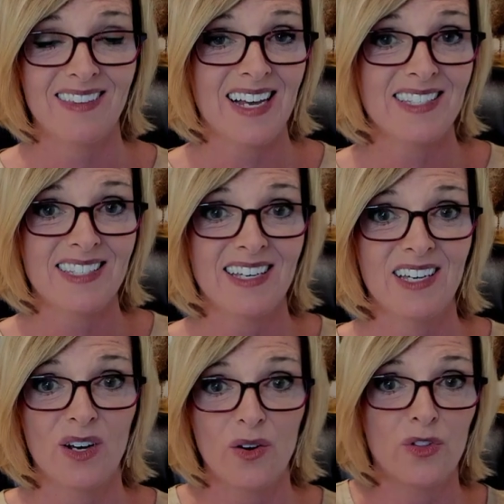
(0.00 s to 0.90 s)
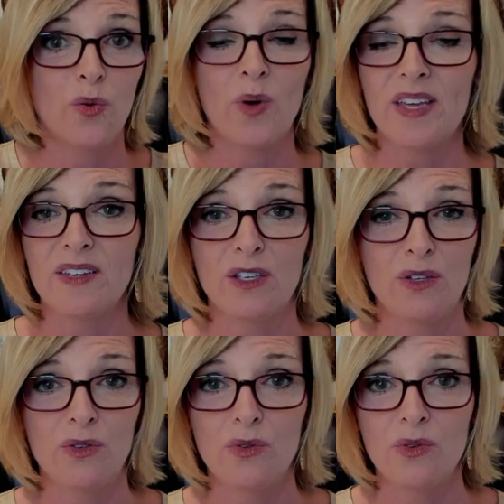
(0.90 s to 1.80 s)
that's the way that
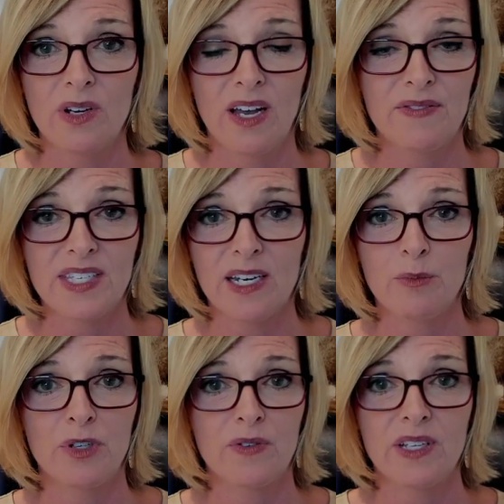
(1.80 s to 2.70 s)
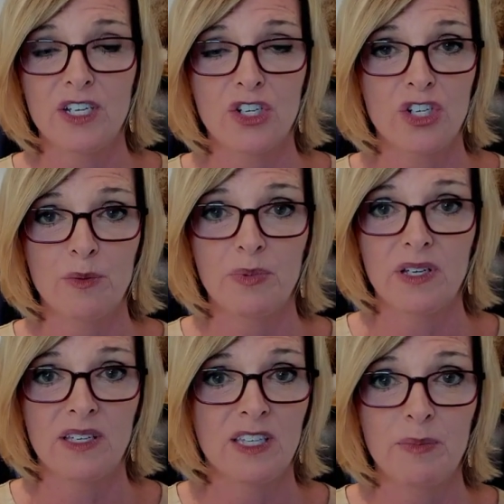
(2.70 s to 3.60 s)
you have set up your relationship
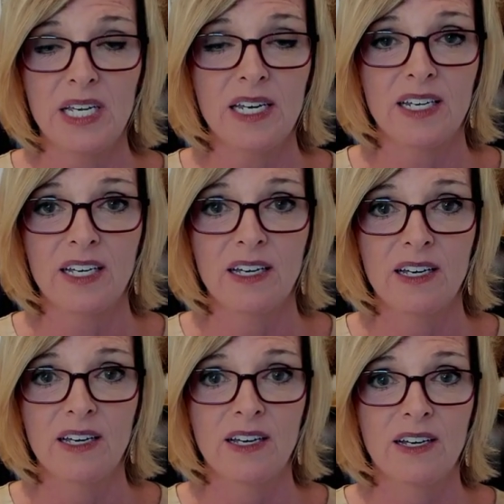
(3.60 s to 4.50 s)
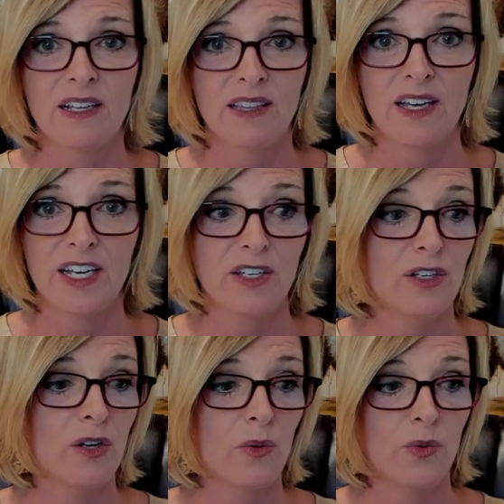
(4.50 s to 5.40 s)
in the beginning. Like,
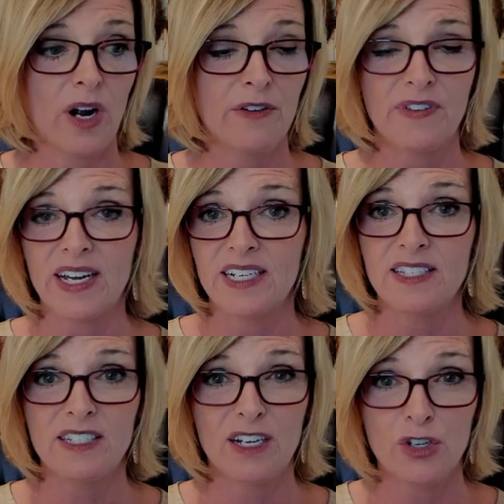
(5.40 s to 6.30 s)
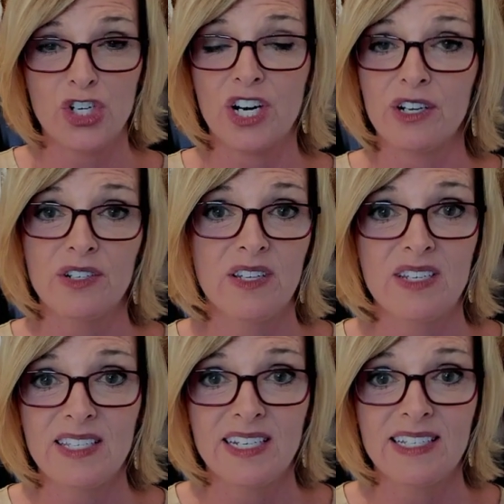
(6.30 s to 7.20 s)
you know, our finances are shared to
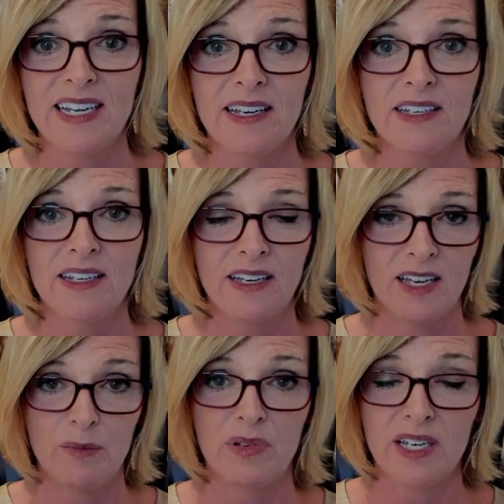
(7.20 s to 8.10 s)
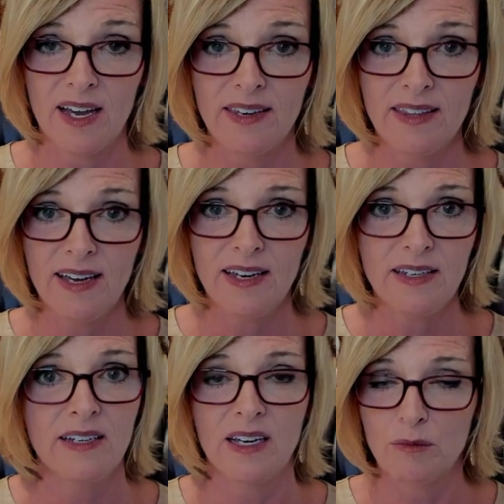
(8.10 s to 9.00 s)
this extent. And beyond
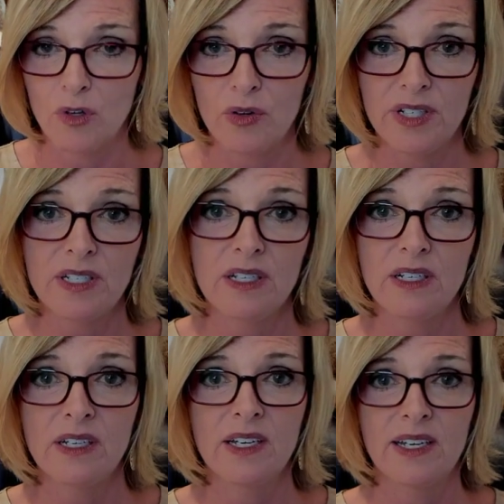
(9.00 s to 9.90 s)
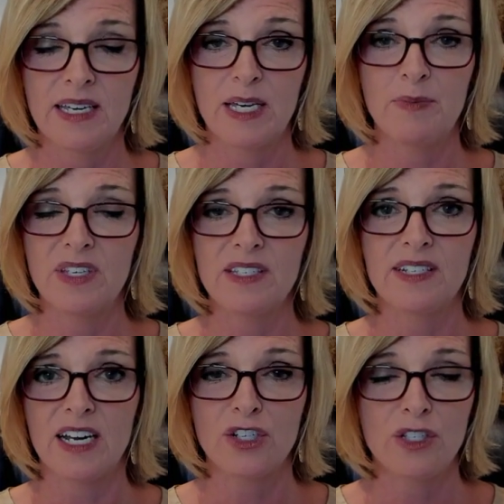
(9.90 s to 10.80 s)
that, I'm going to keep these
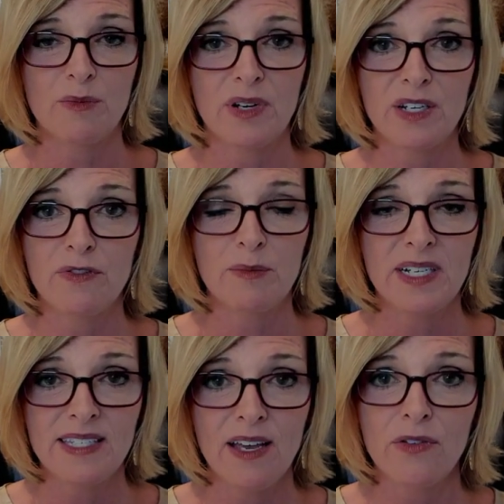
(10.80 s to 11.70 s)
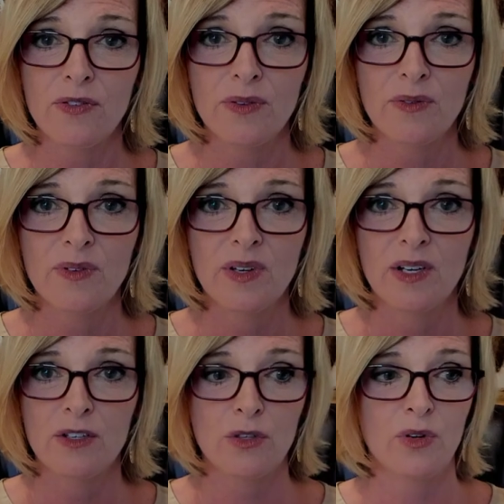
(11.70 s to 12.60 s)
stashes of money for myself.
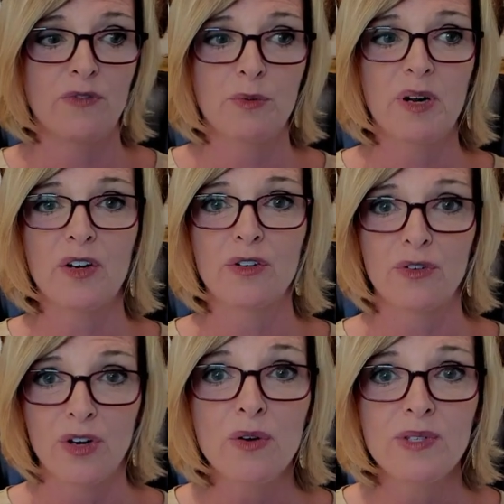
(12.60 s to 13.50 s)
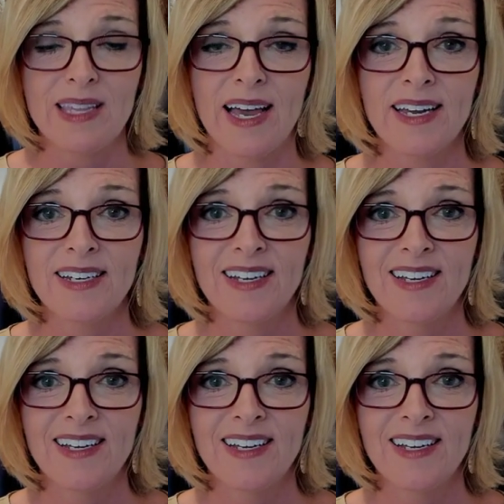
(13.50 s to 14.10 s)
So if your partner knows that